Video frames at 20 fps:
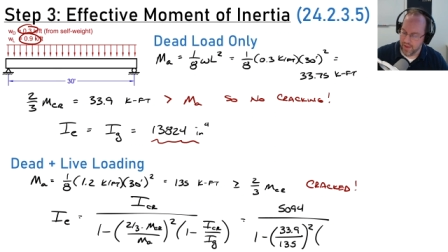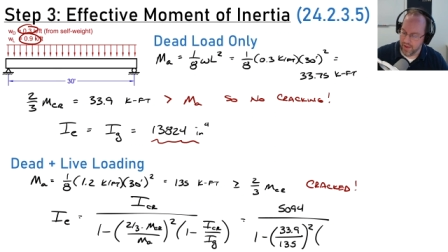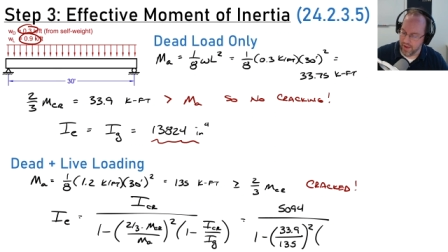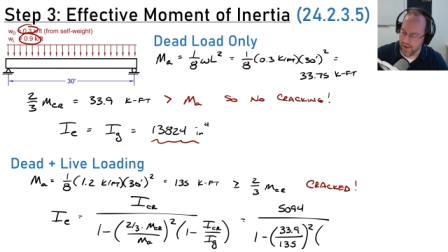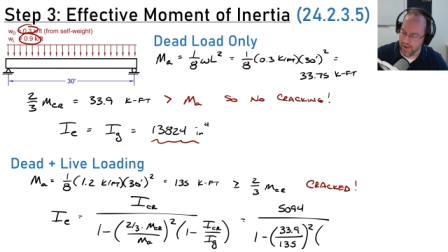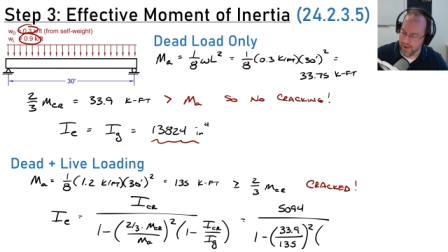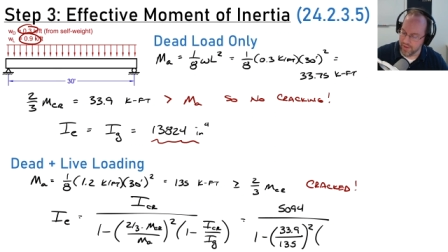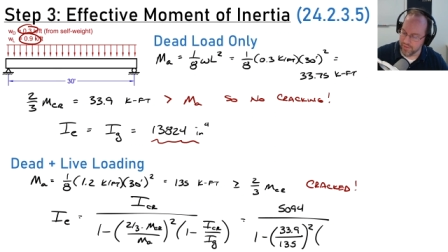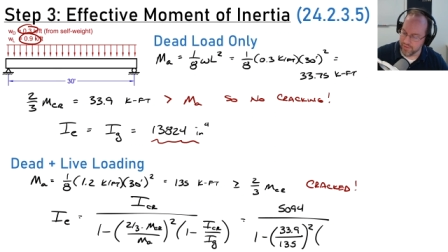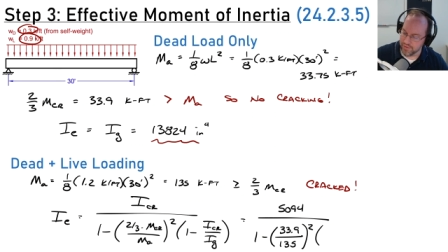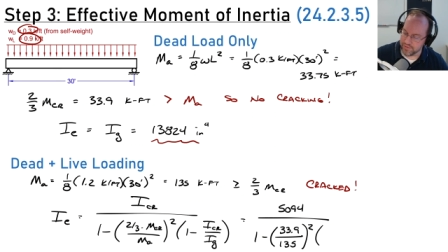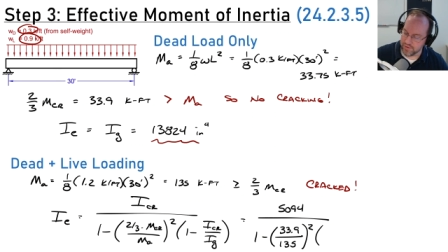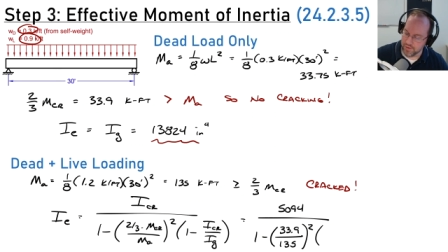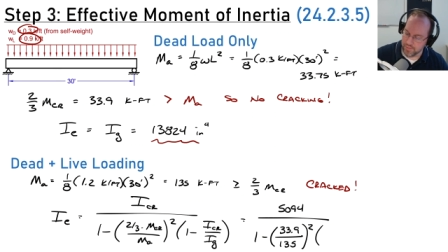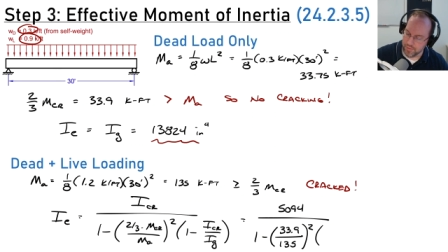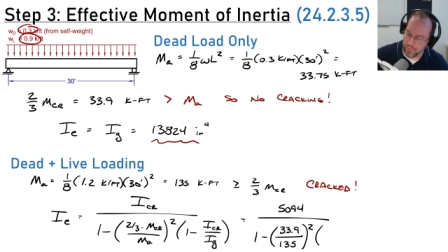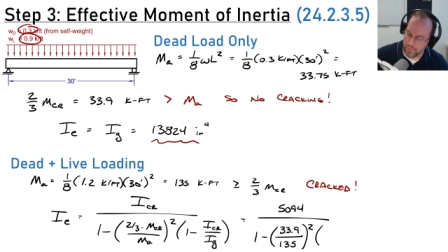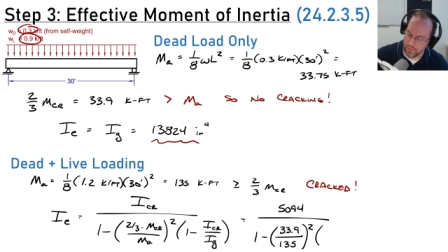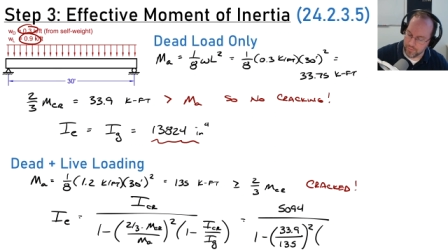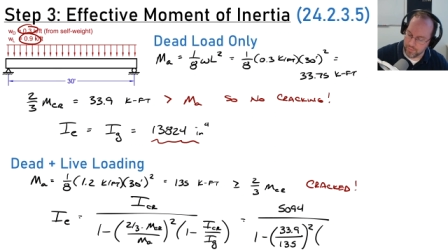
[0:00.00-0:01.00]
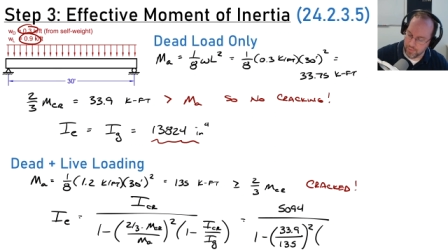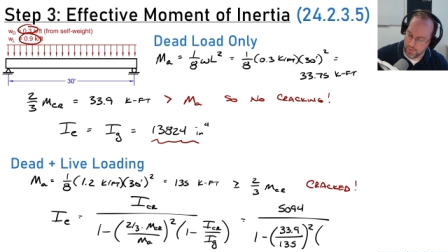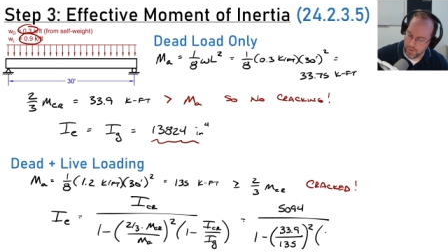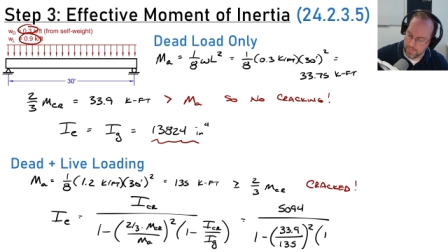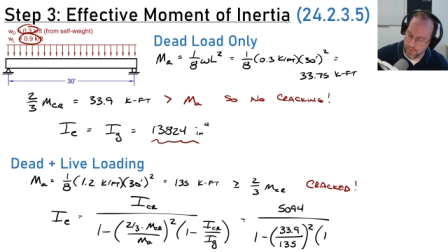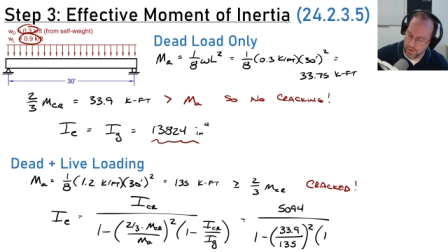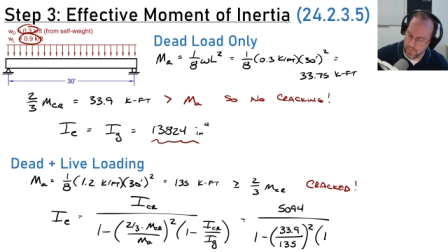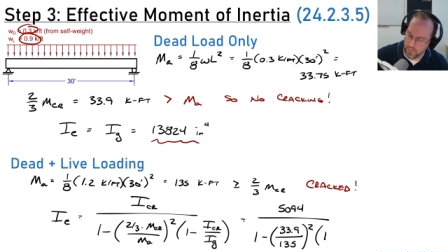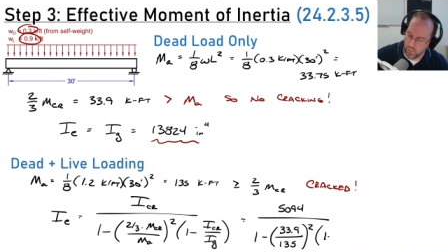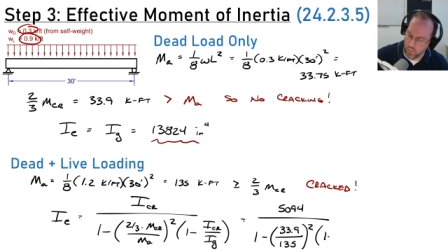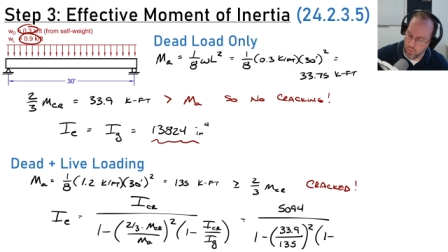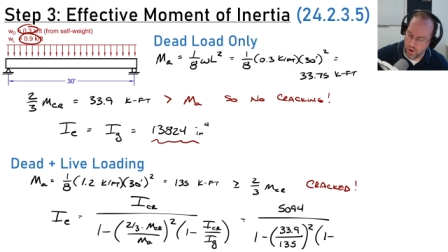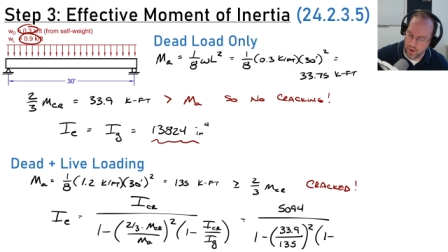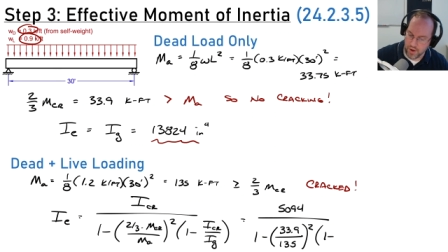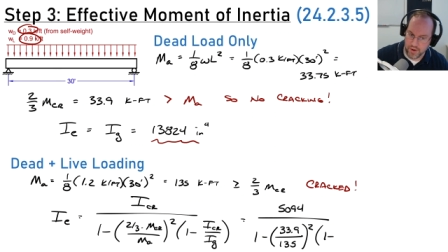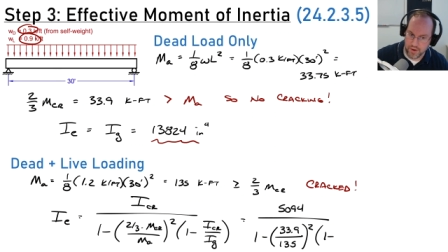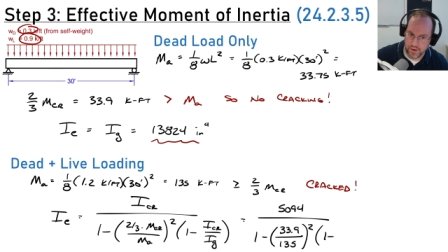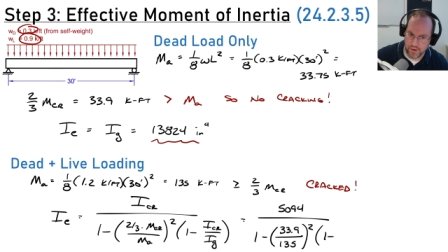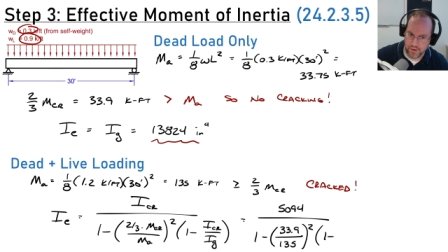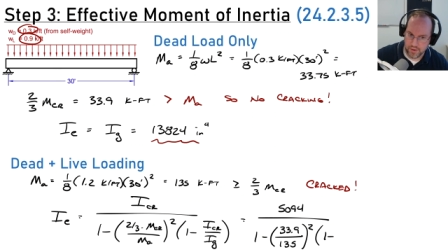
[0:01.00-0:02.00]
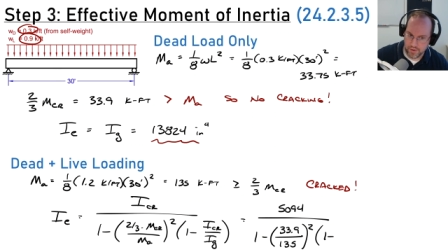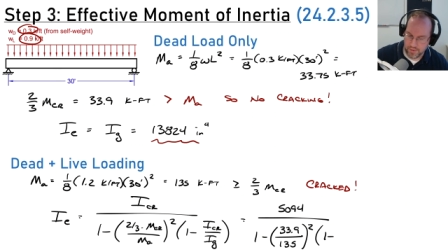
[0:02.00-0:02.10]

And that's going to be multiplied by 1